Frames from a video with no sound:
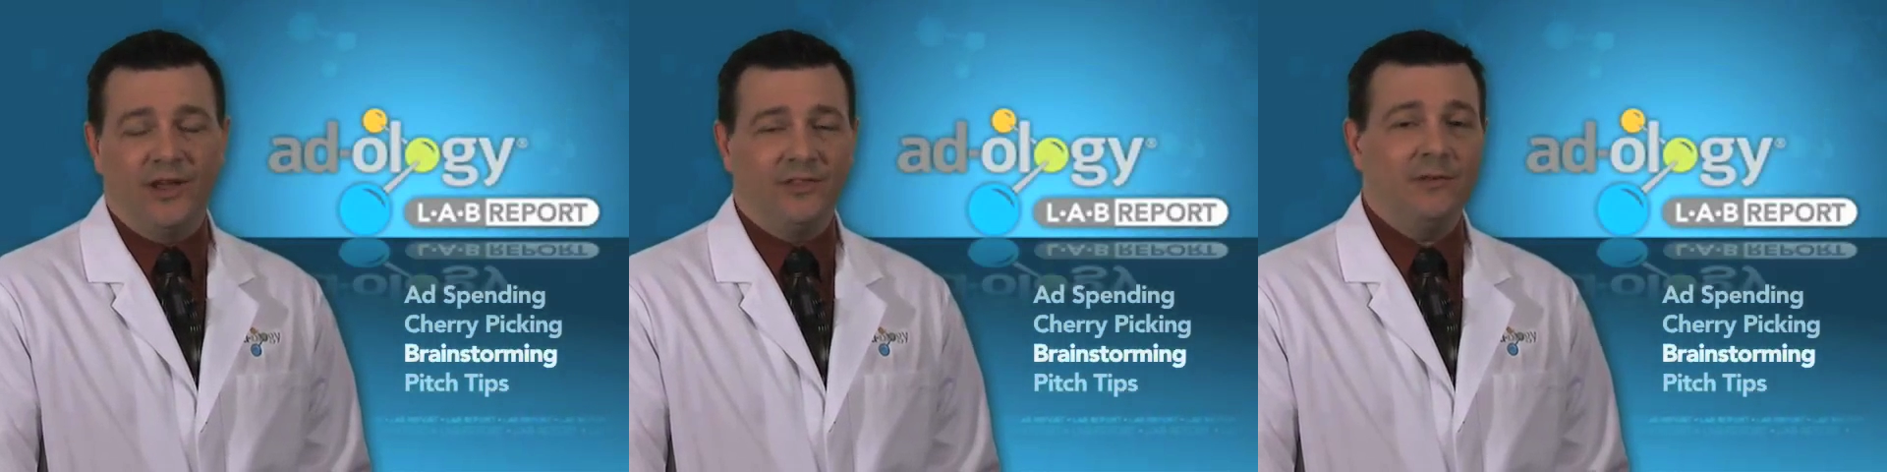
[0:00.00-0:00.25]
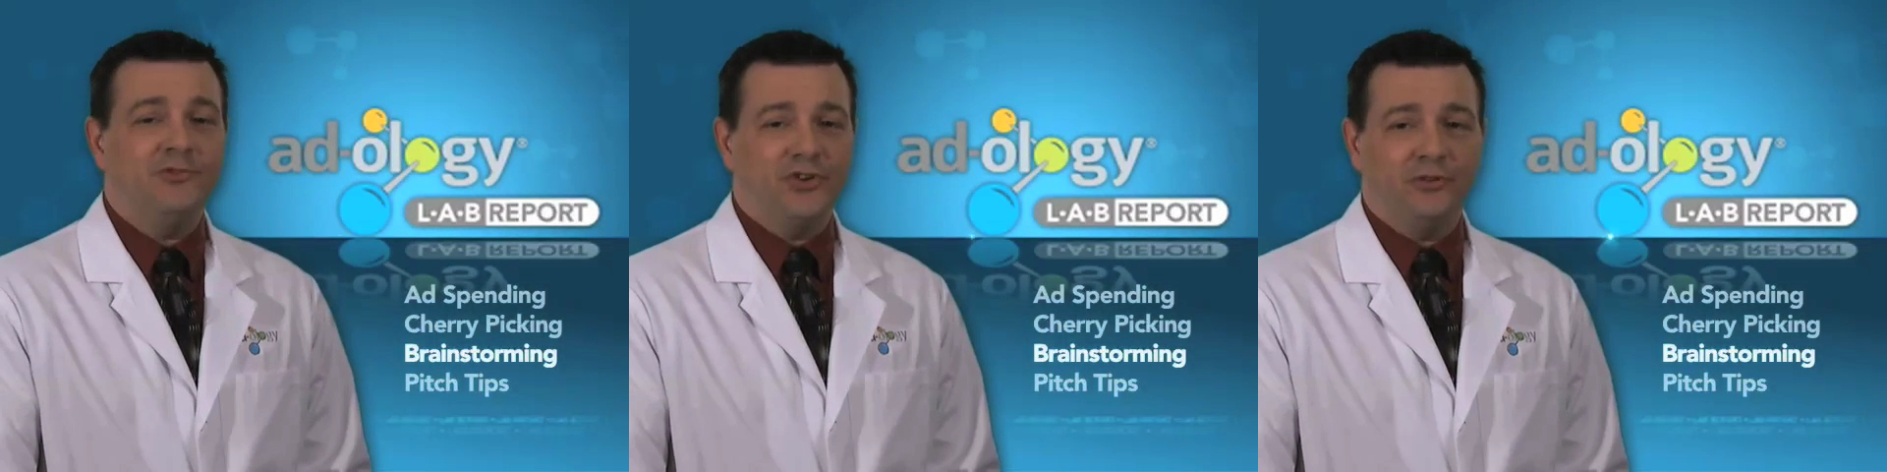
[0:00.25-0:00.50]

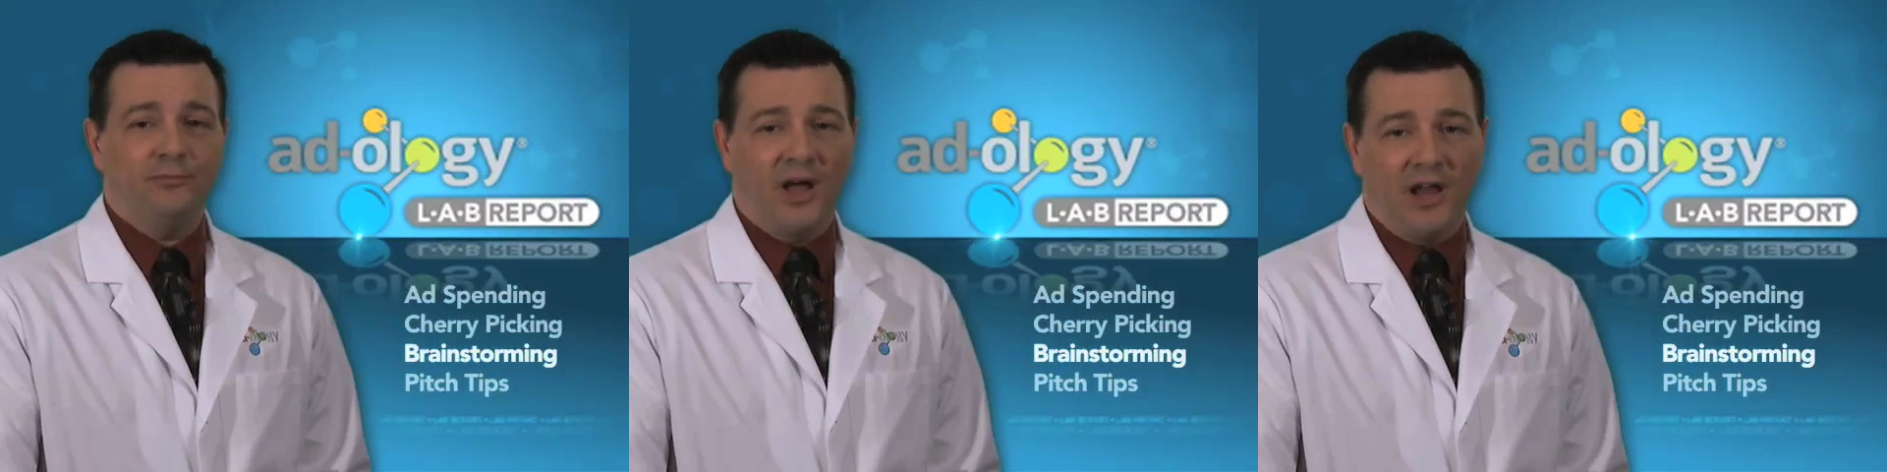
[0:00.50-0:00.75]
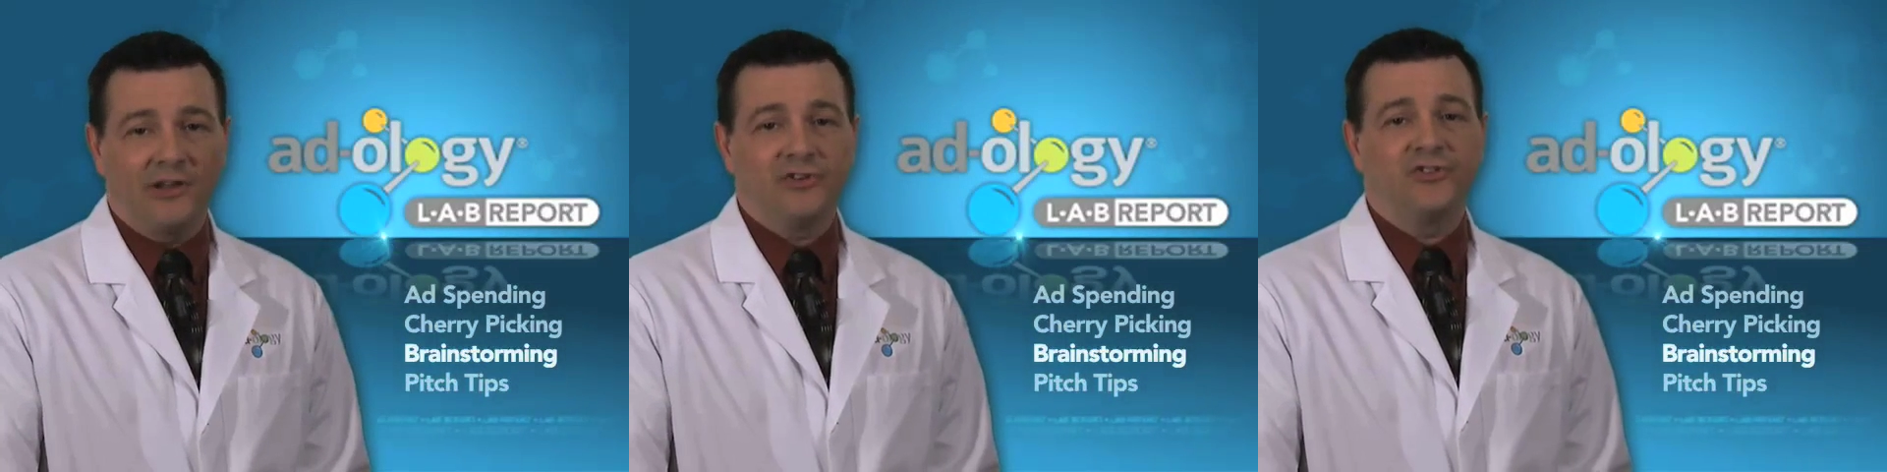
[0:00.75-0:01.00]
and then just
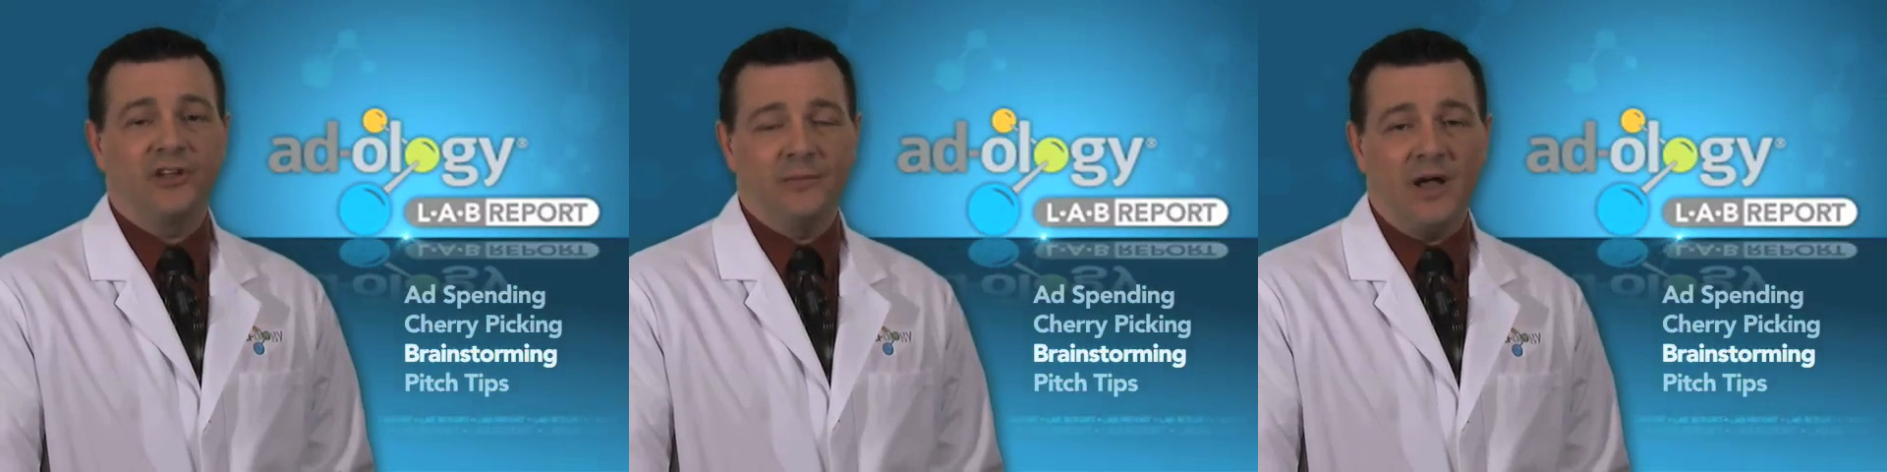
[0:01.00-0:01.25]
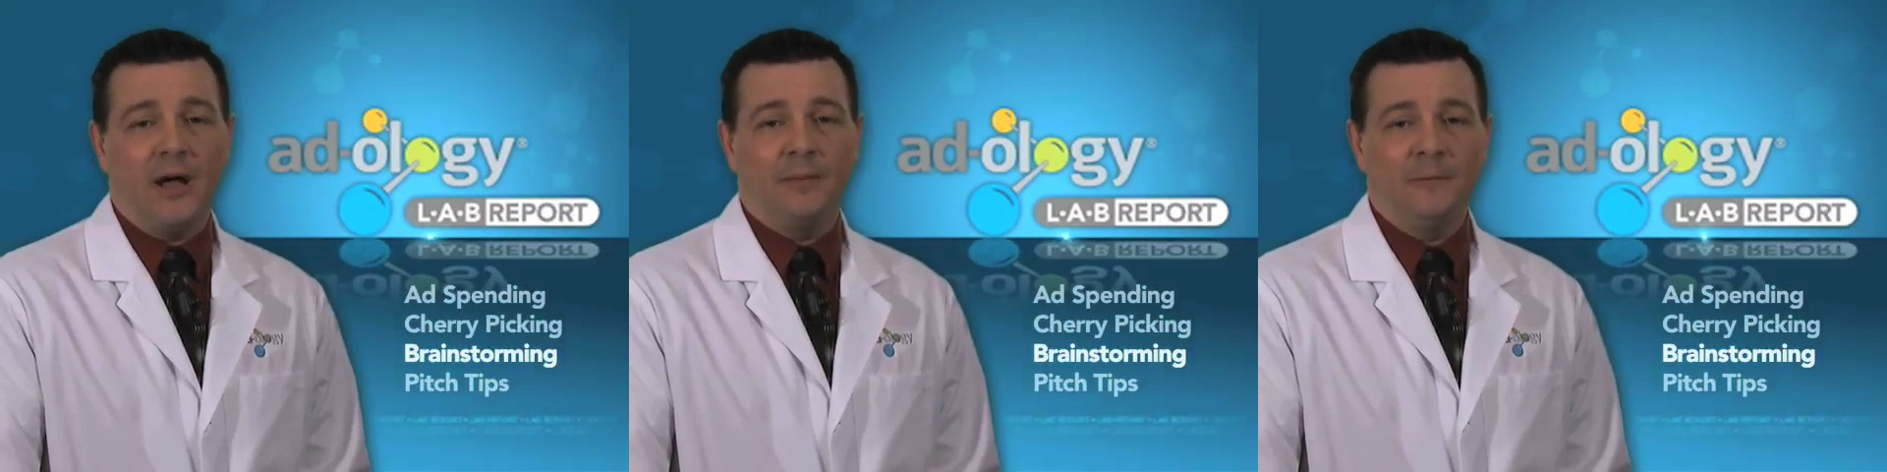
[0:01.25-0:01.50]
polish
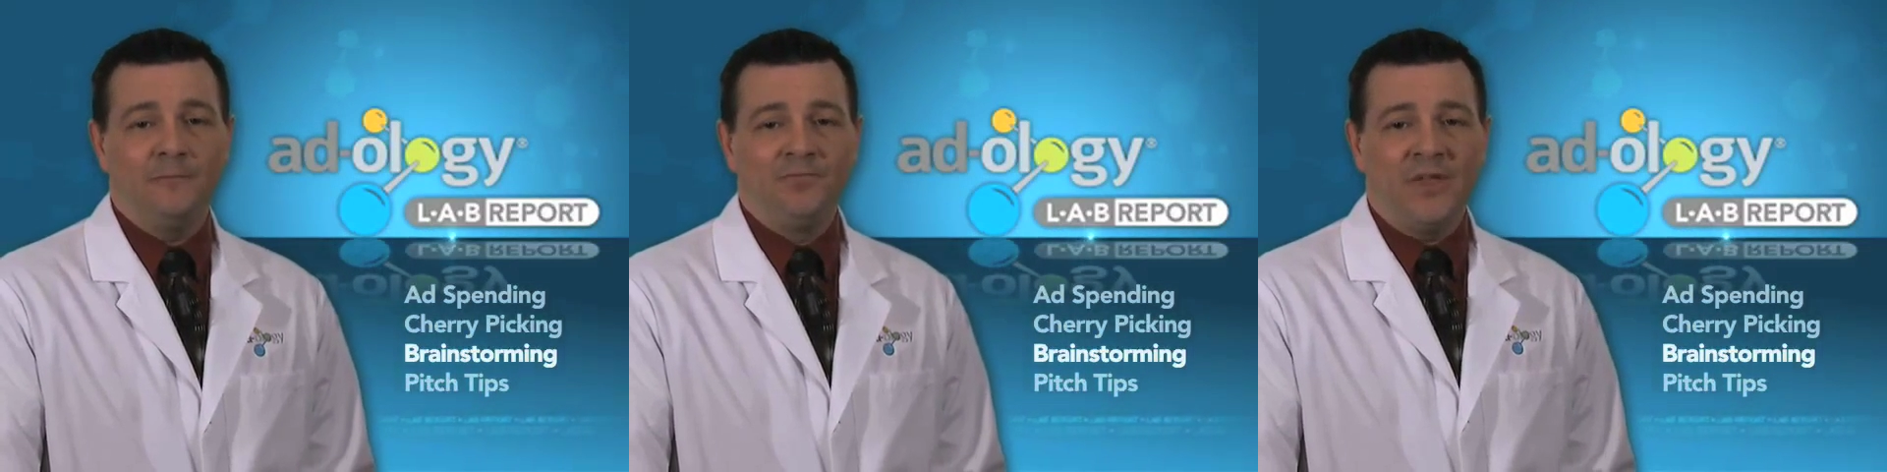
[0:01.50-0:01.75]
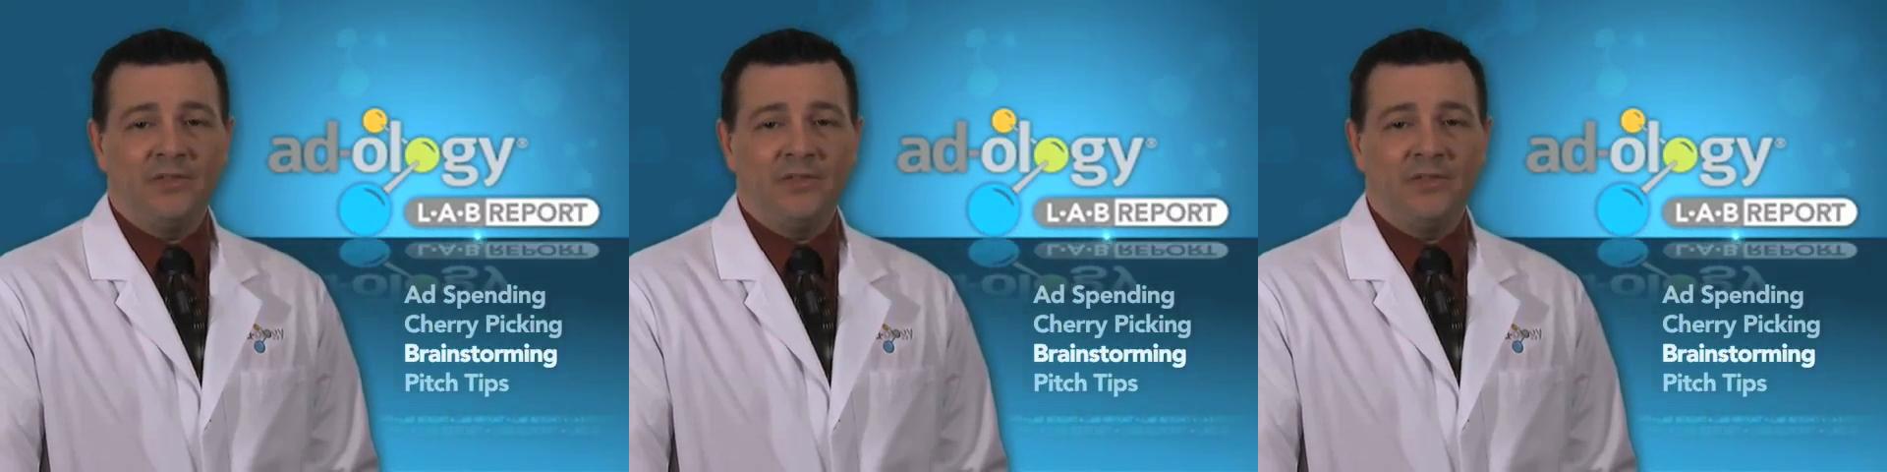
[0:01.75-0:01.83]
them up.